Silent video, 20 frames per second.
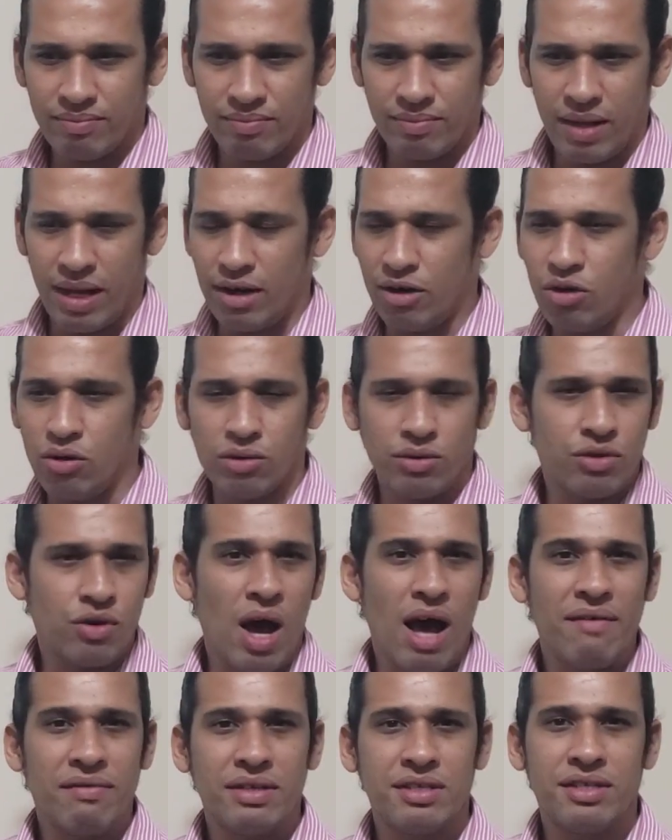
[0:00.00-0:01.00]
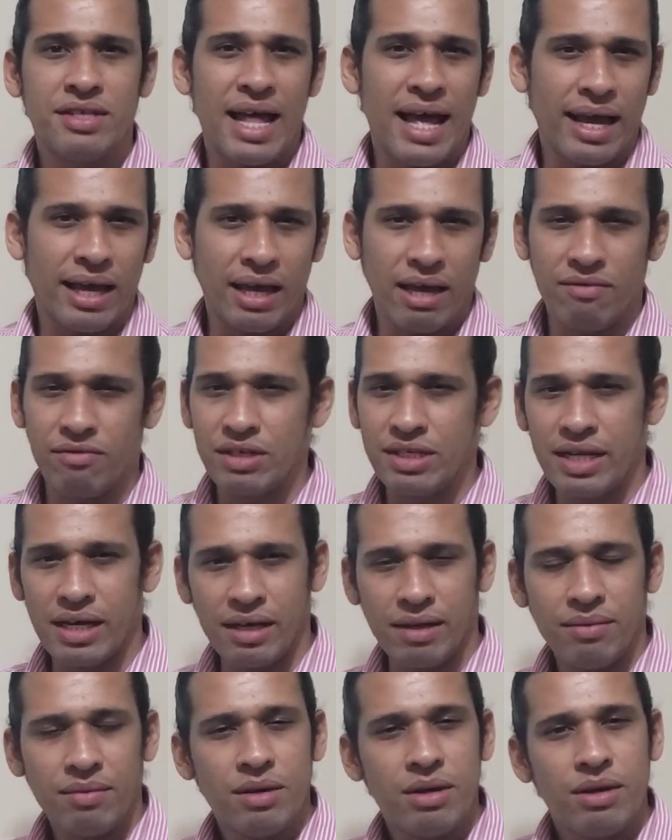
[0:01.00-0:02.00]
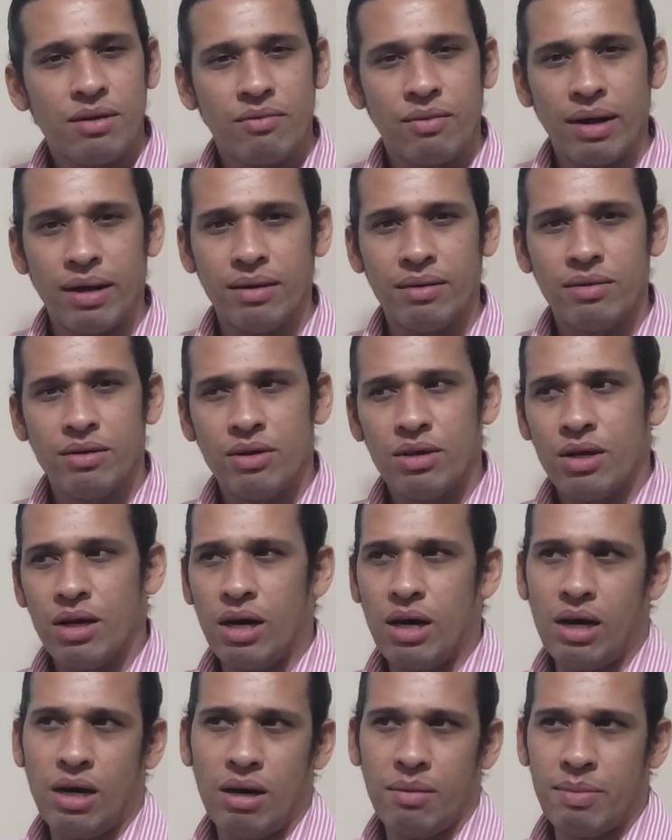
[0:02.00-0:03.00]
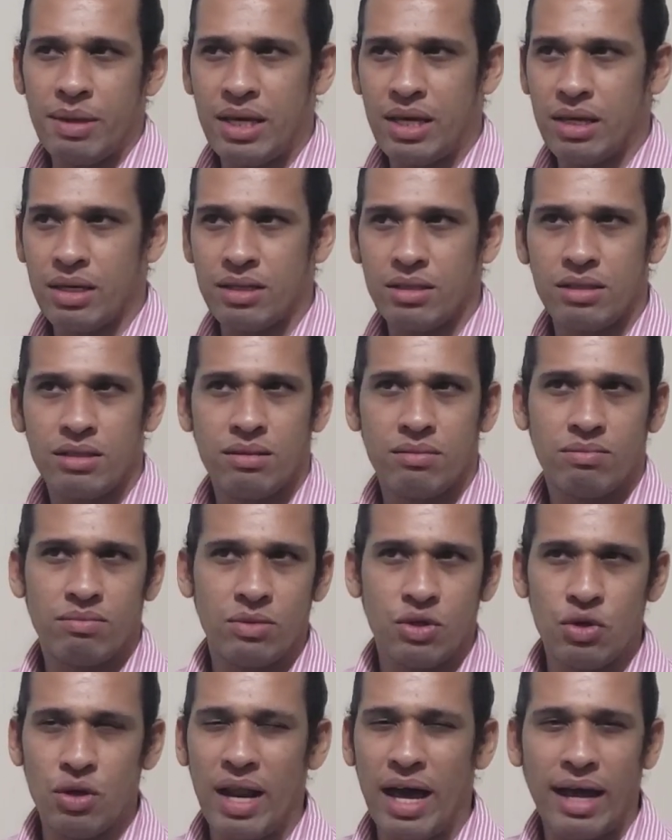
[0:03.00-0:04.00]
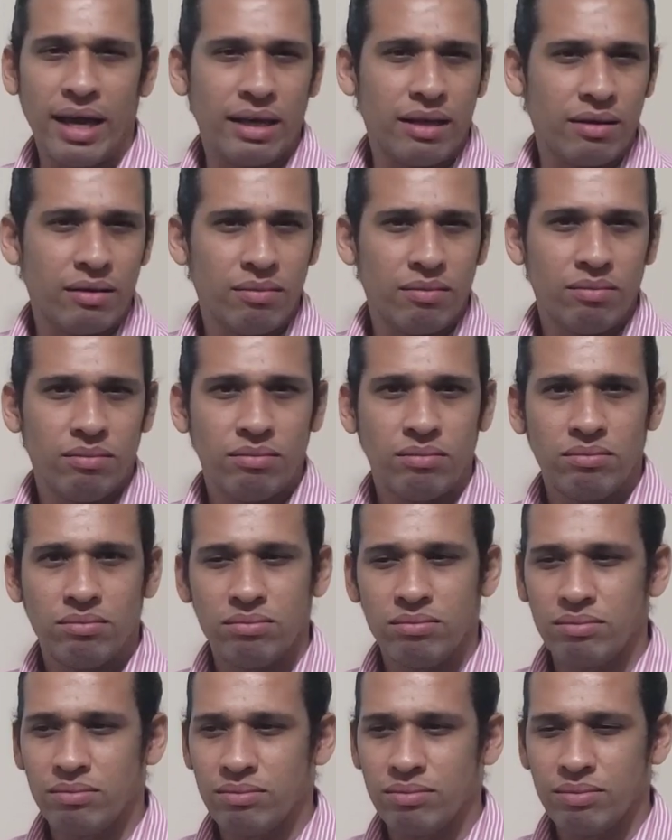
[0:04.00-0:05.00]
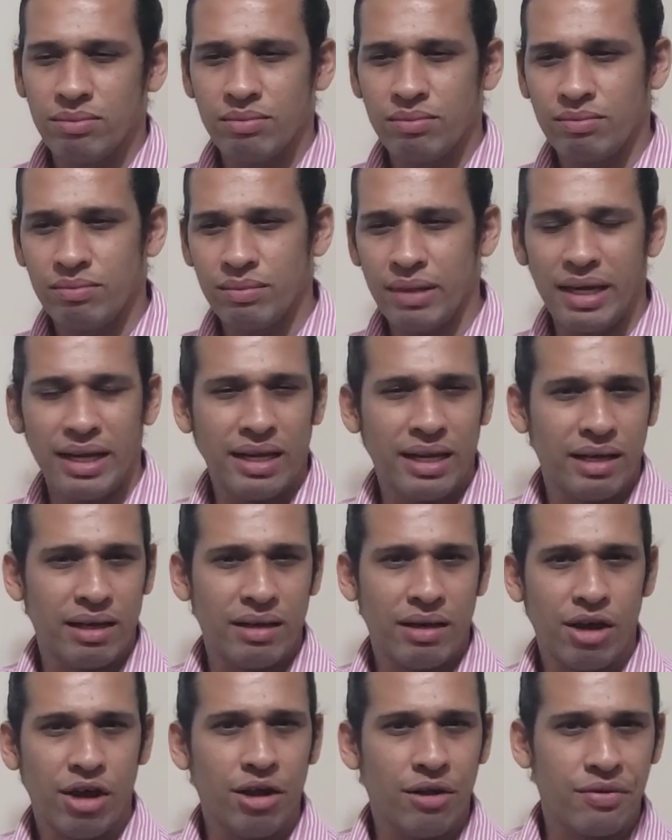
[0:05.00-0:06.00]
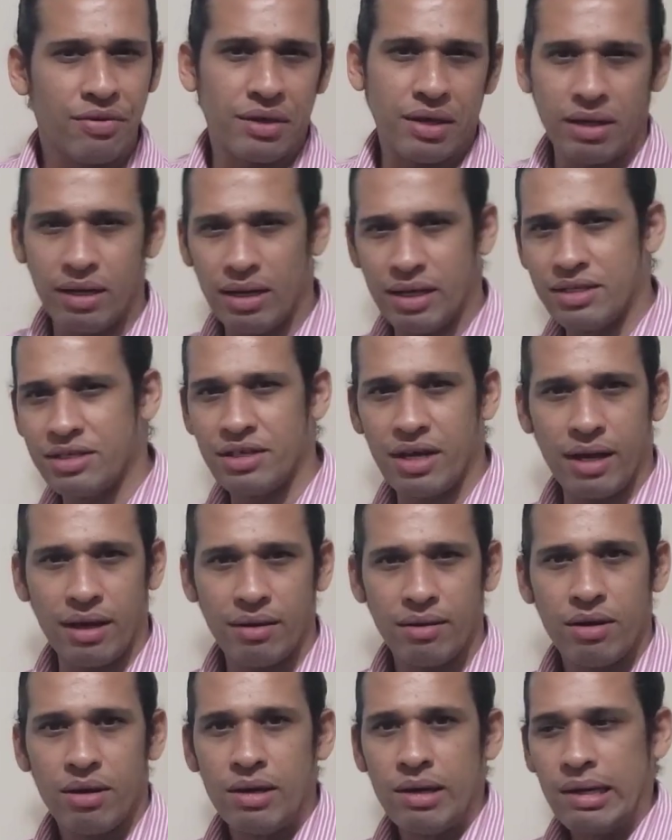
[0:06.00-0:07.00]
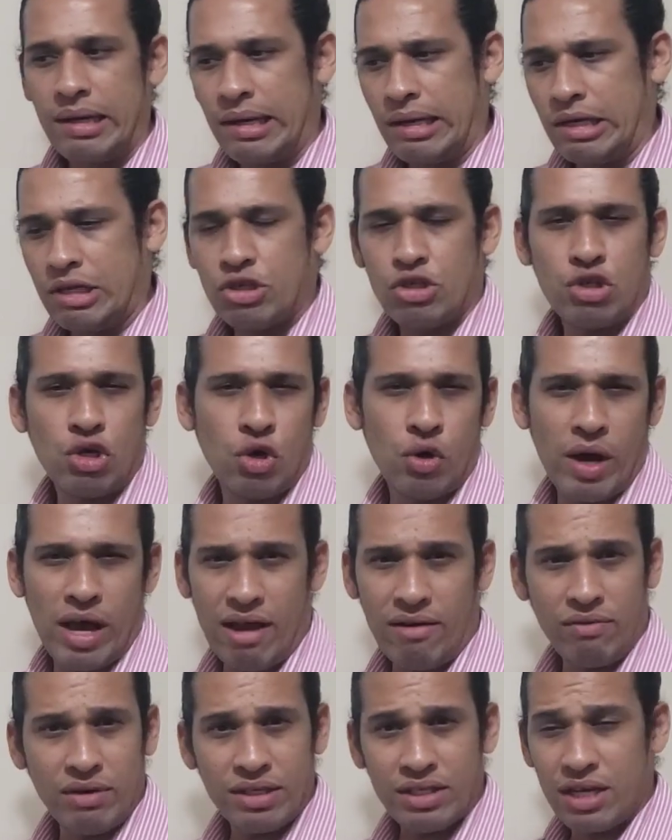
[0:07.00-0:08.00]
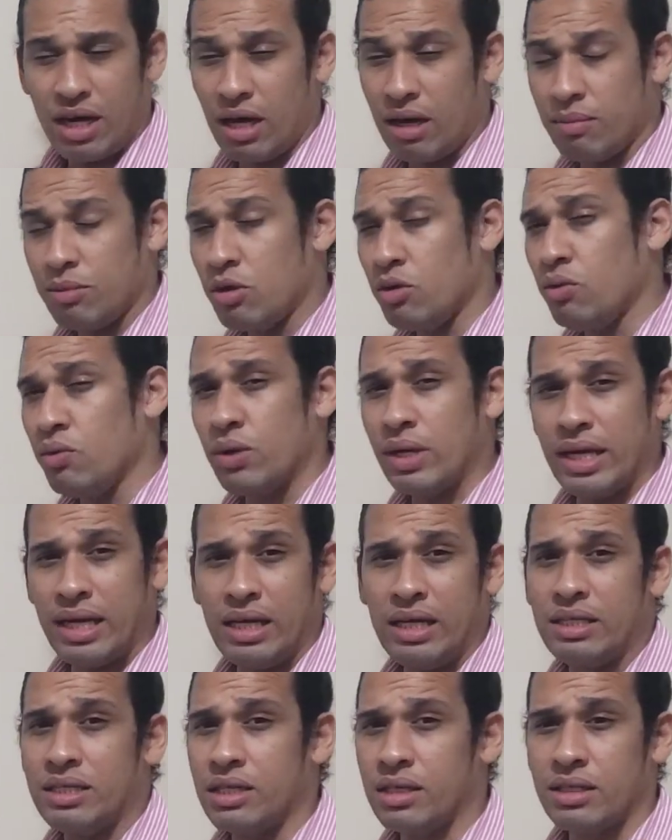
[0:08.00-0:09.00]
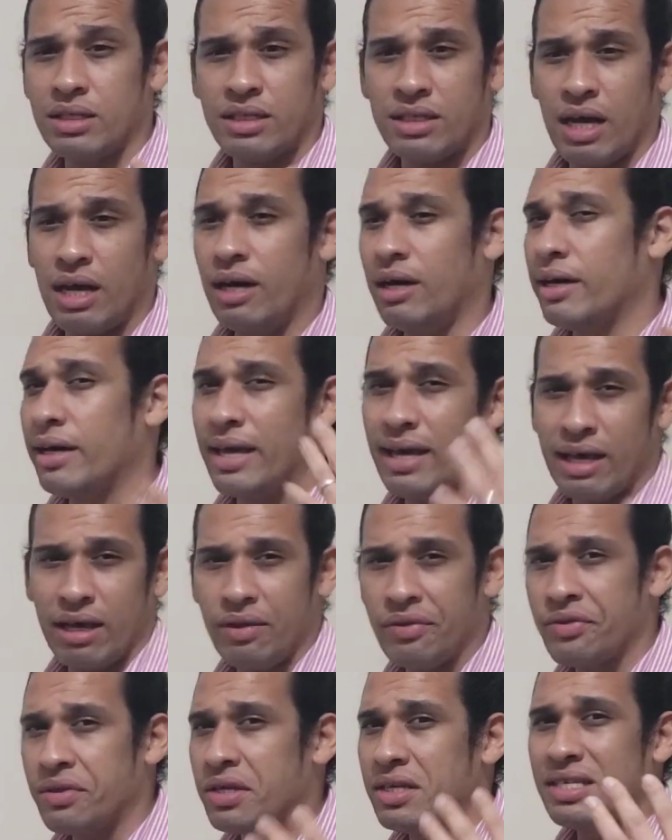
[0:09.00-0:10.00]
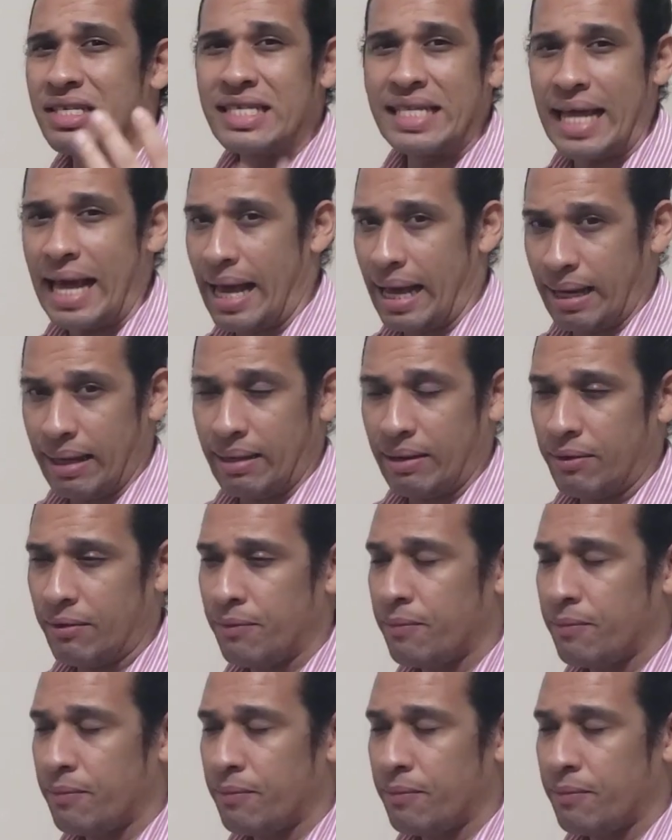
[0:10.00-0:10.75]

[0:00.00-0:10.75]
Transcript: don't know, to have a snack every day, right? Because you like eating healthy, let's say. So every time you eat a healthy snack,